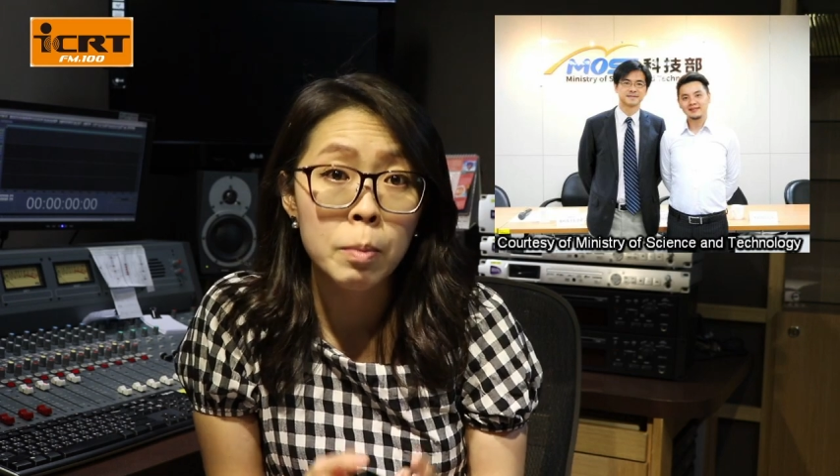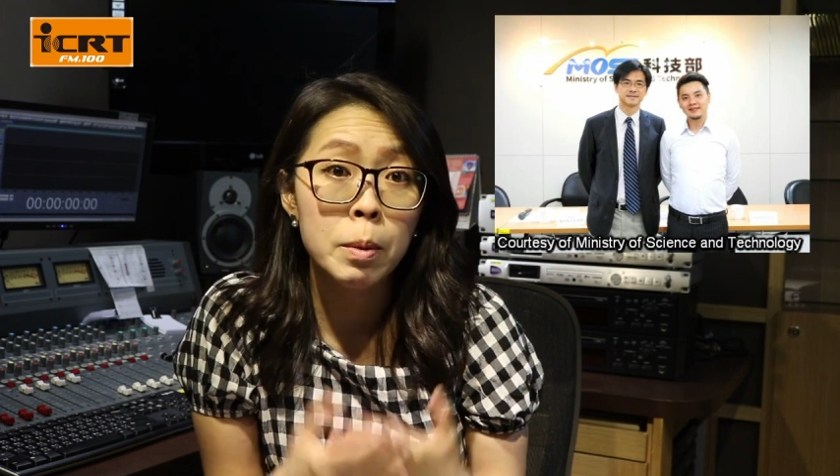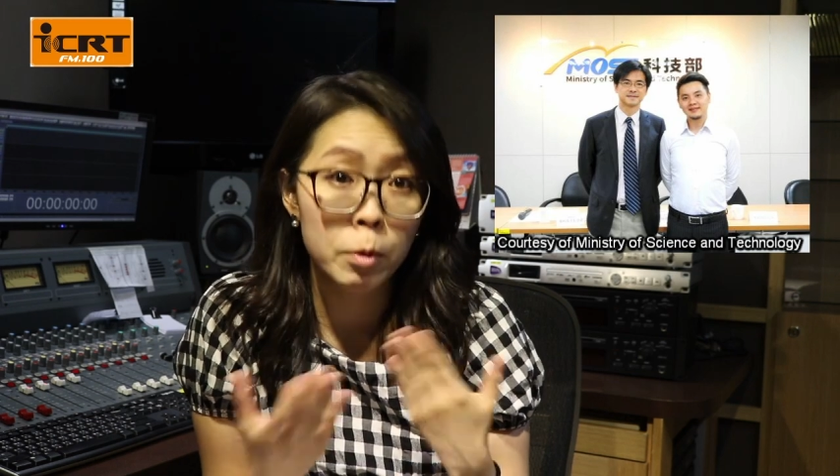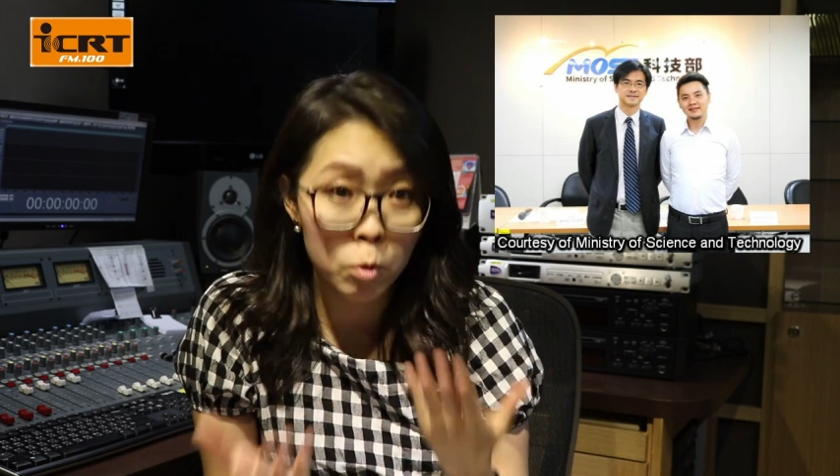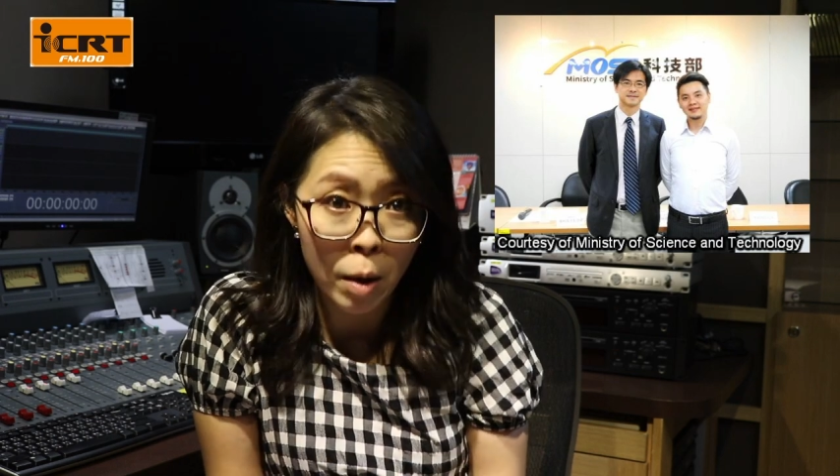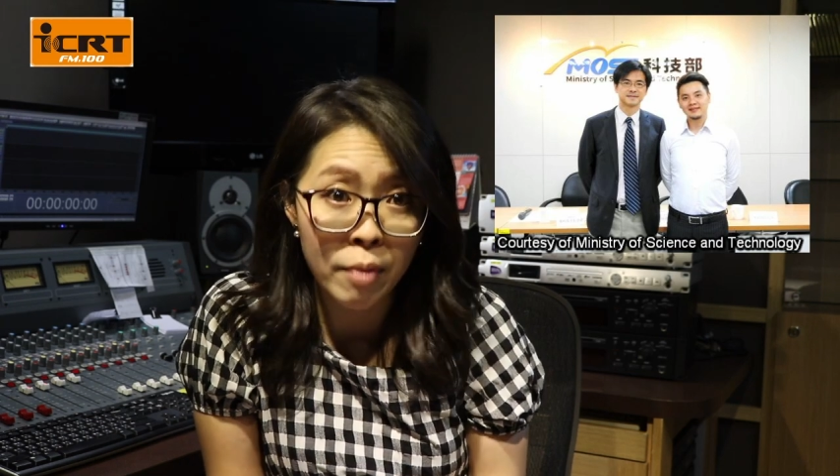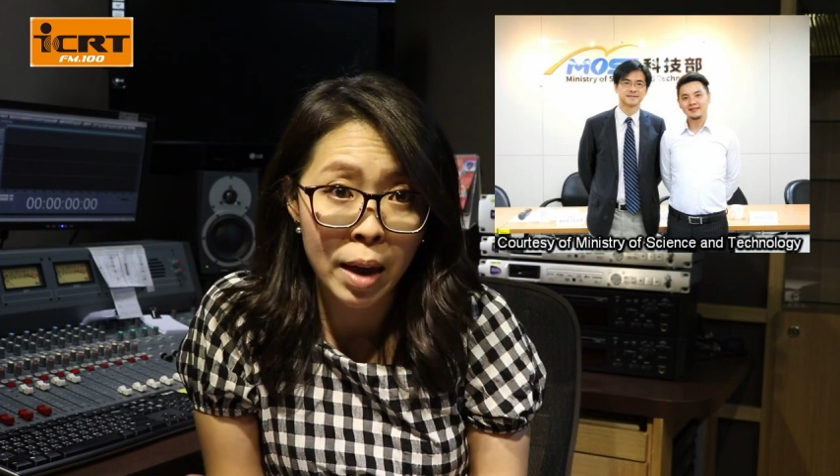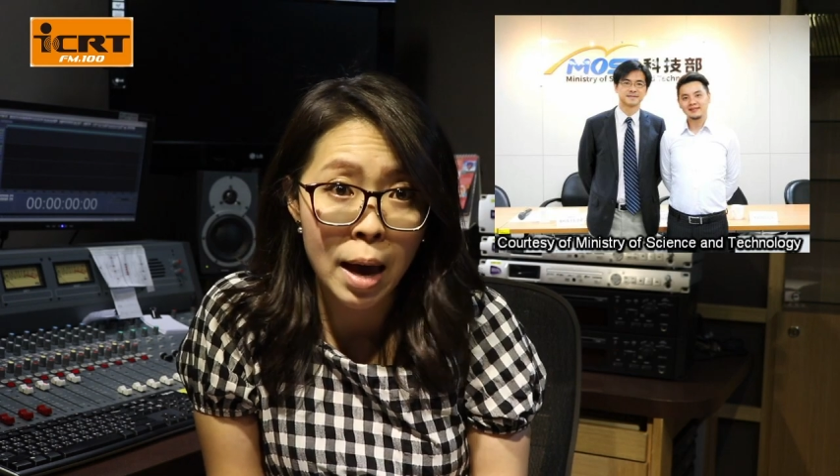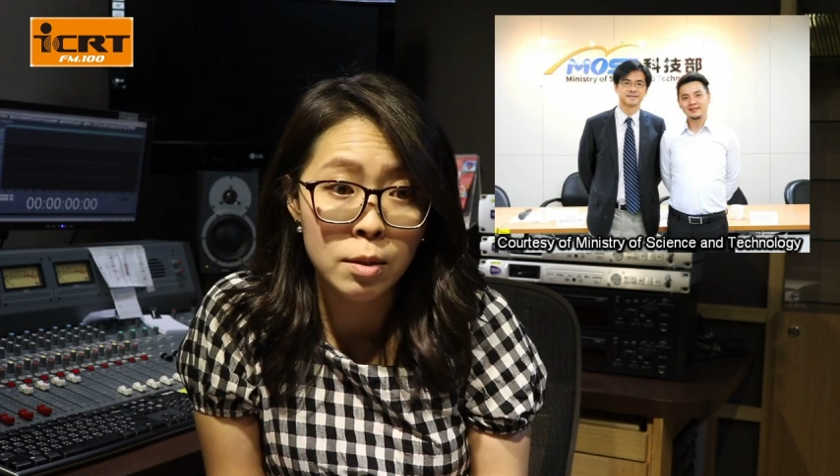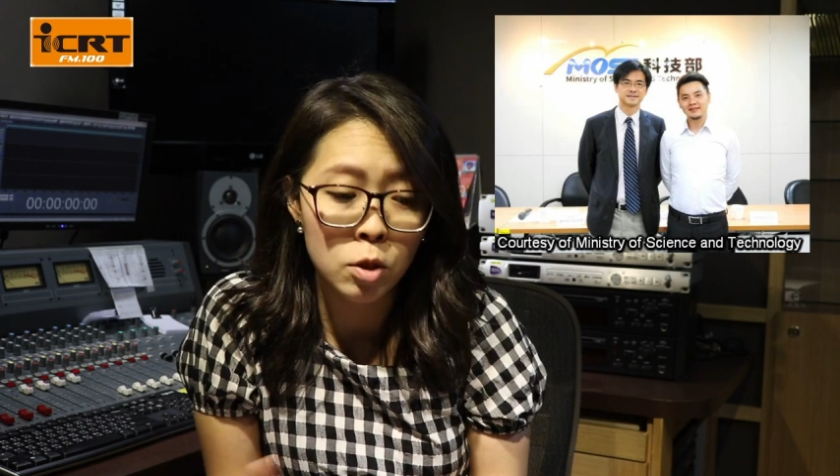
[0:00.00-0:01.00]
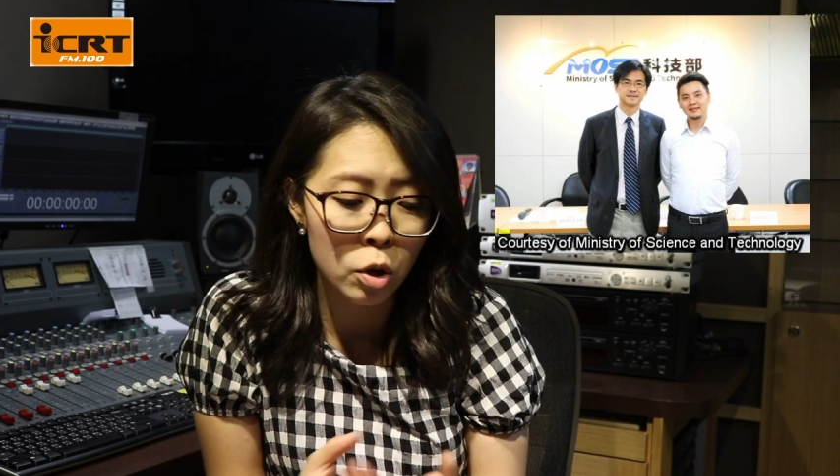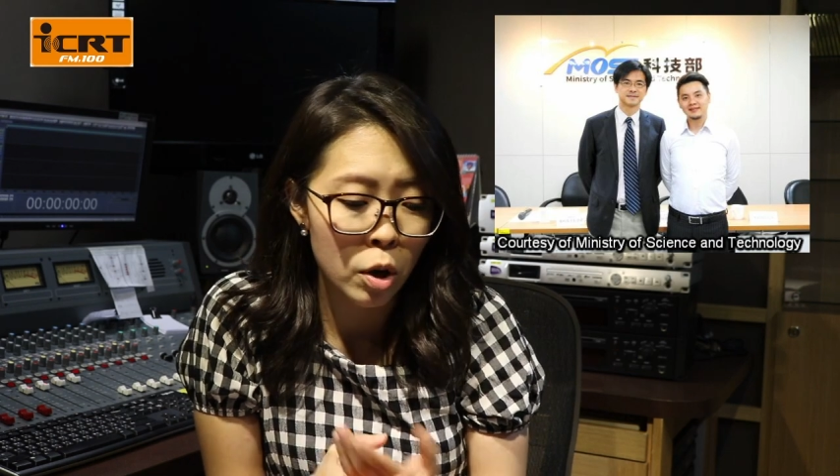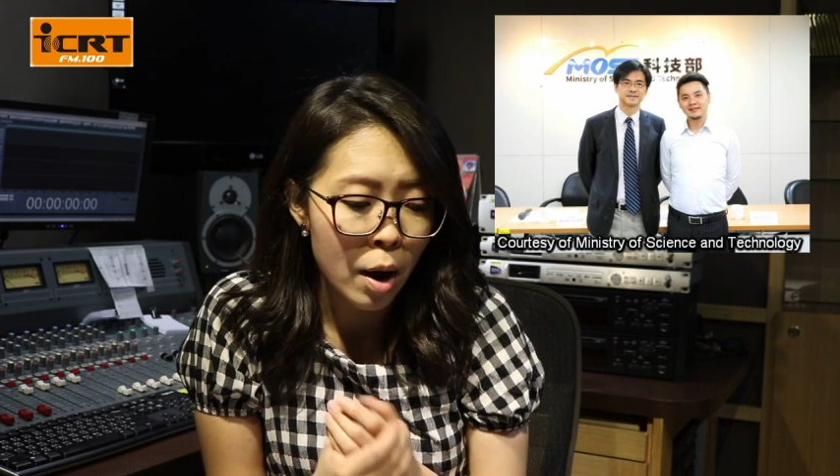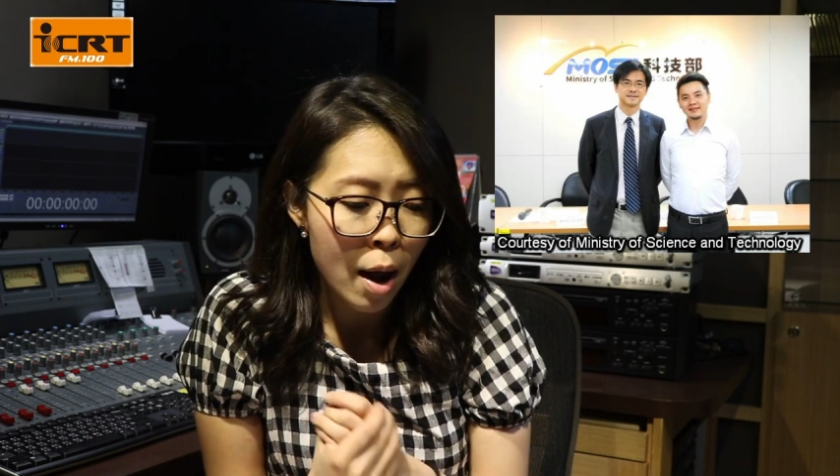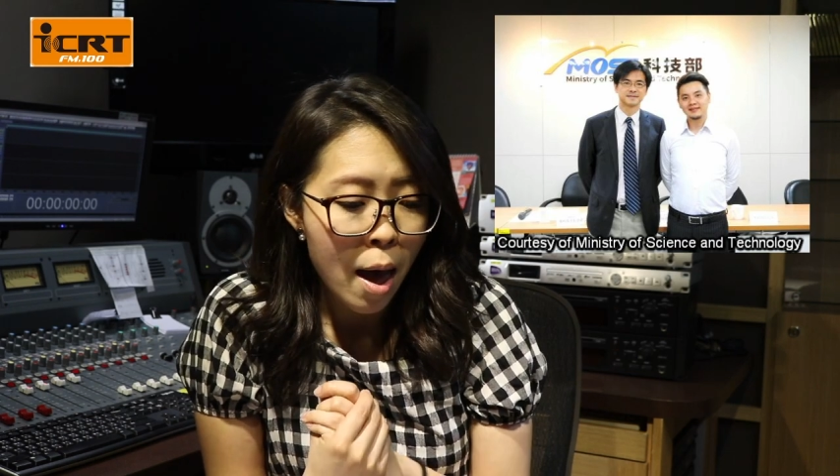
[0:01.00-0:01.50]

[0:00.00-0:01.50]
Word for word: people who have cancer,